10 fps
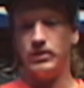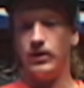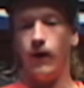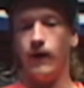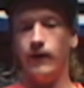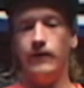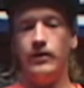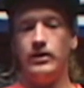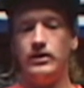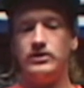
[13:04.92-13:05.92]
have been hard.
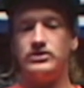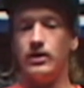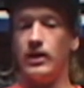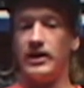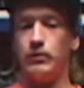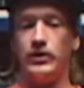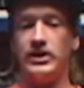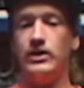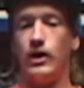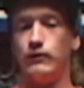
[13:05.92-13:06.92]
So, like, when
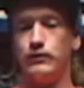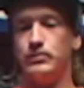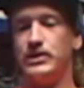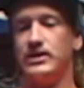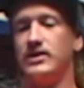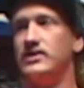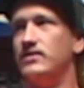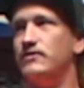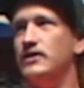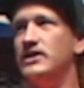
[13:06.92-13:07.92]
he offered me to get
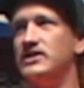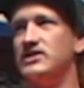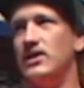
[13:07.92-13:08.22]
to Phoenix,